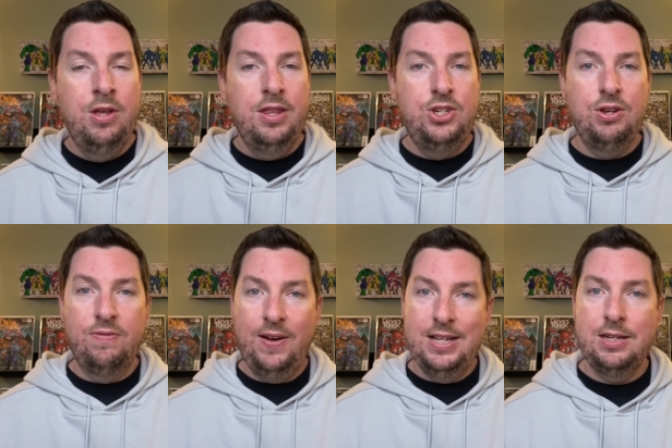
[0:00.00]
that you can
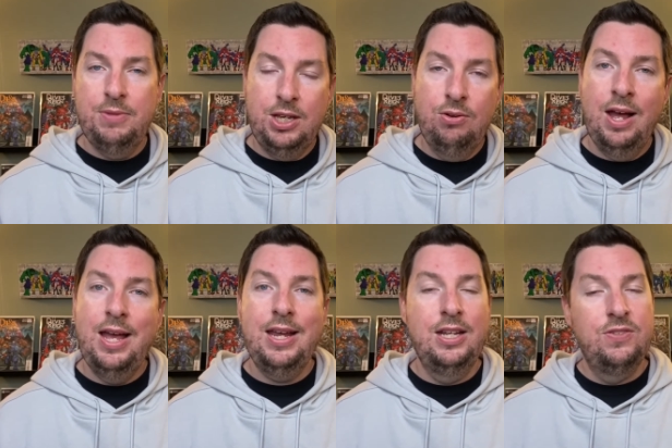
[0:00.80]
find something you
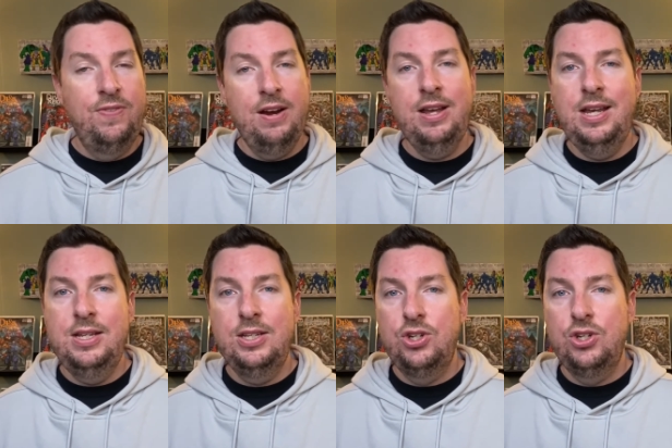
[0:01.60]
like, and it's very easy.